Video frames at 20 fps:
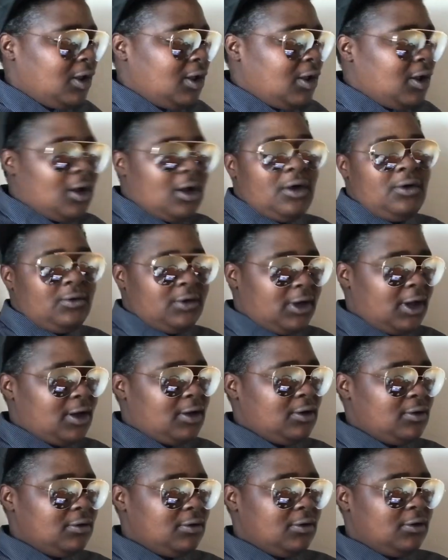
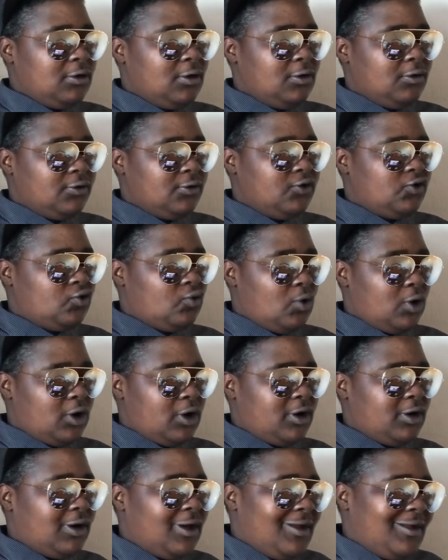Okay, local couple
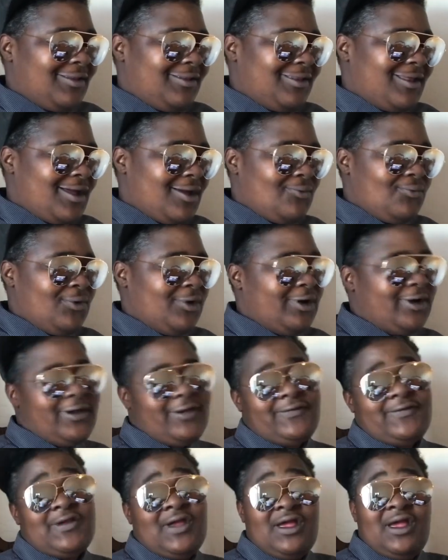squad. That
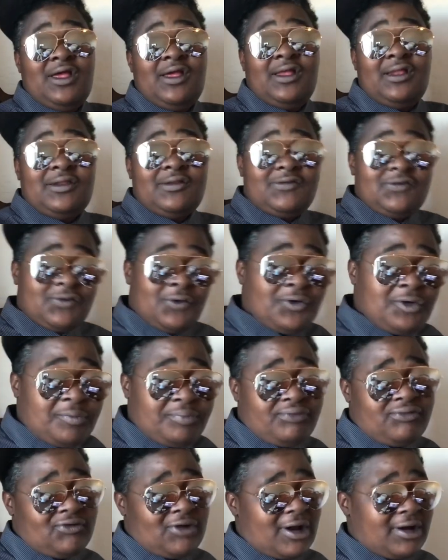was Snow the
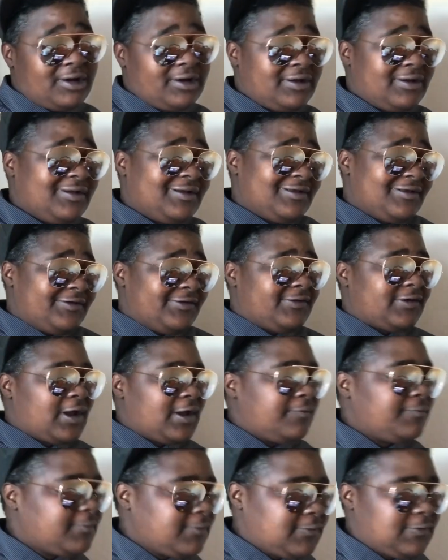Product,
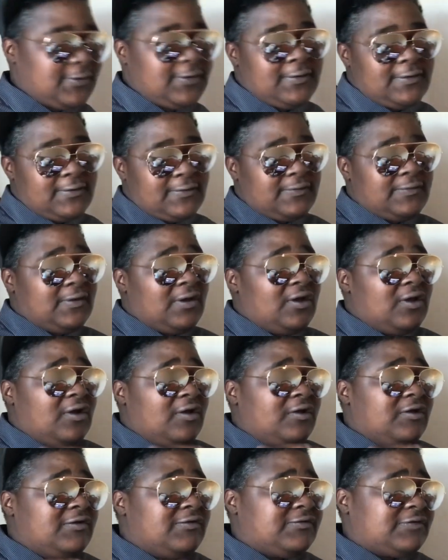Cypher 6,
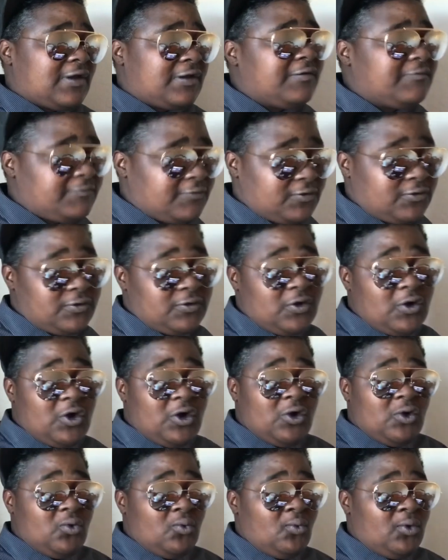Cypher
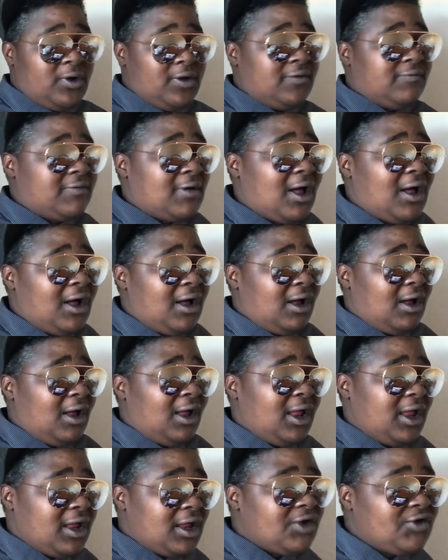with
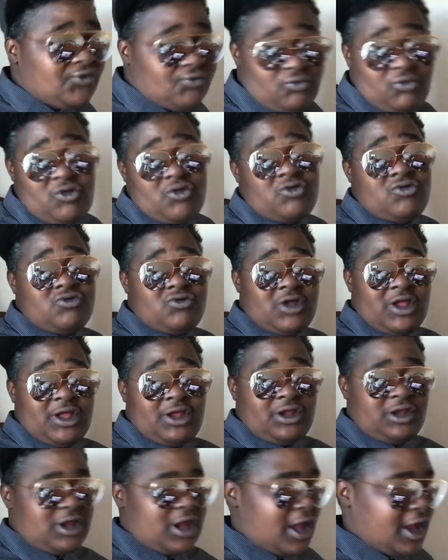Jandro
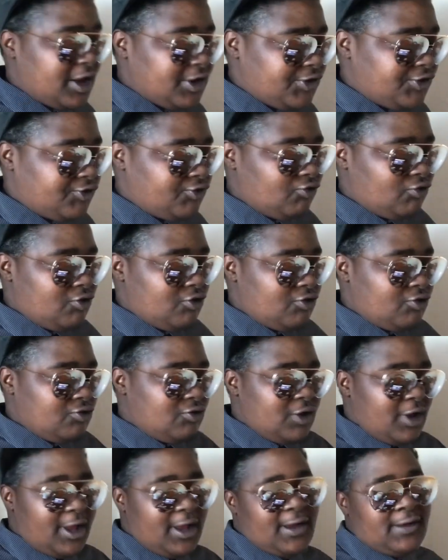and
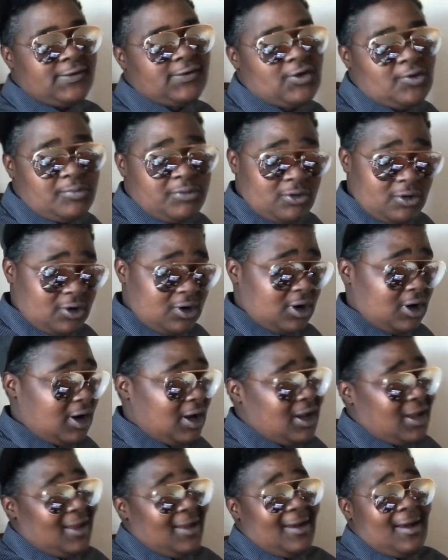Castro Escobar.
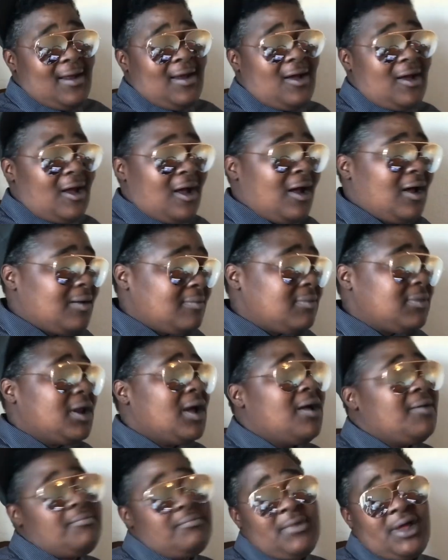Now, I'm
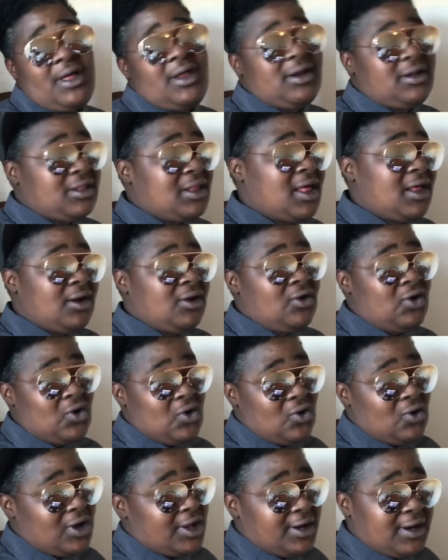not mad at that at
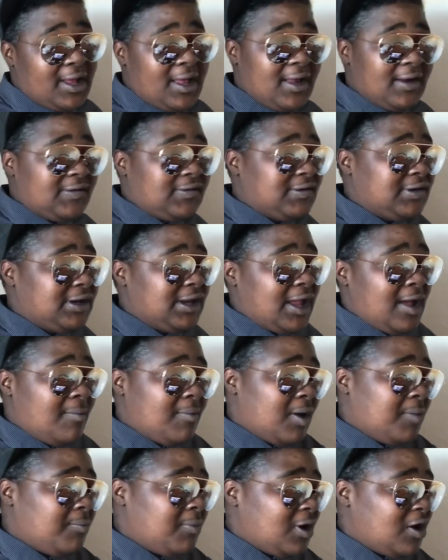all. It actually got
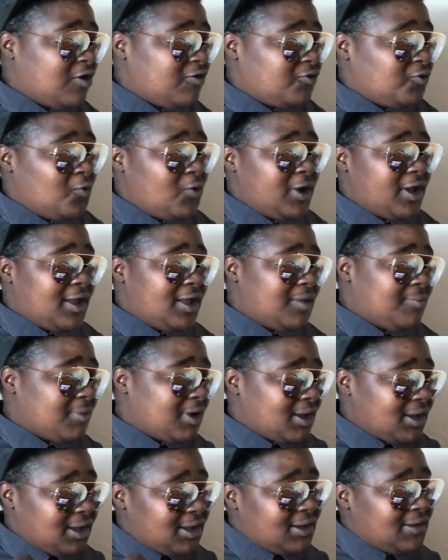my mouth wet and
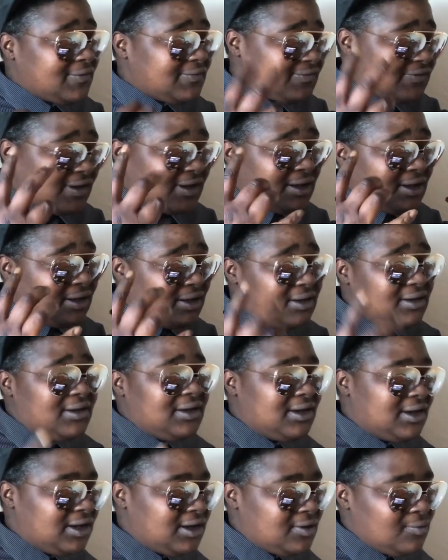my ears tingling to
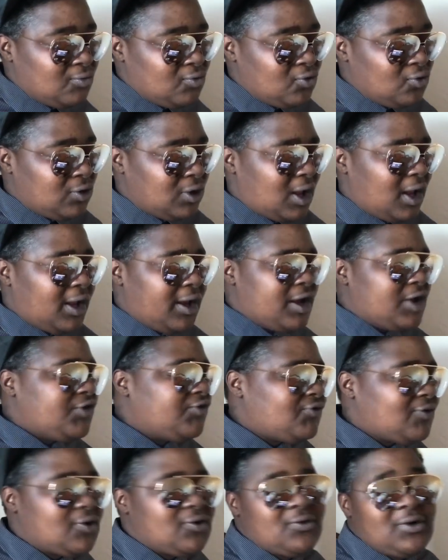hear more
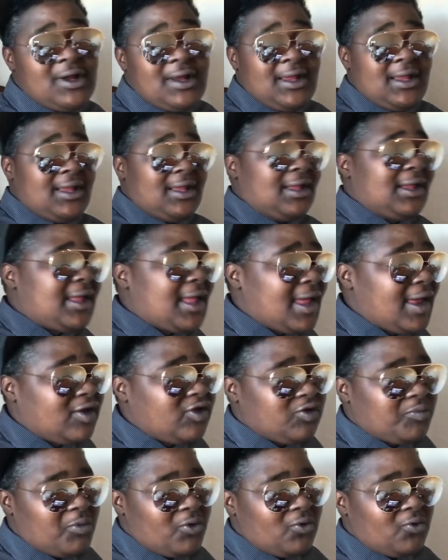Jandro and
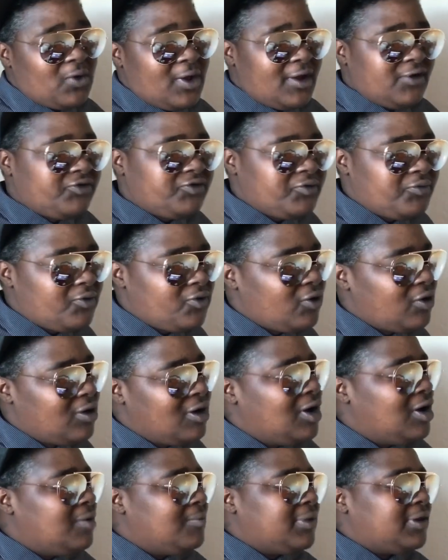Castro Escobar,
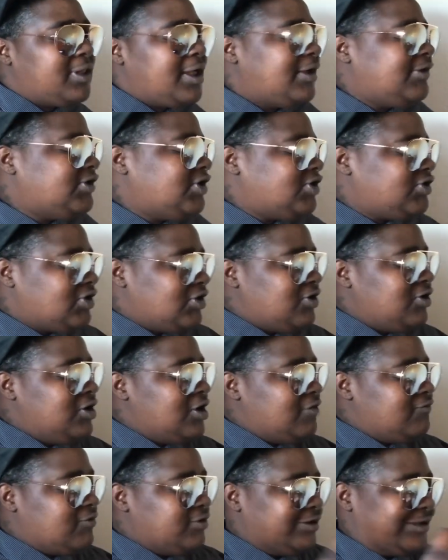but that's just
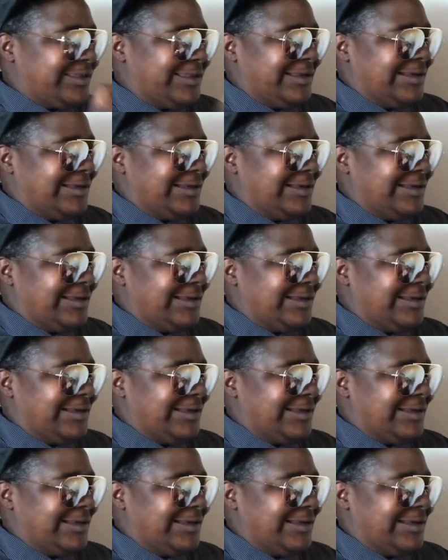another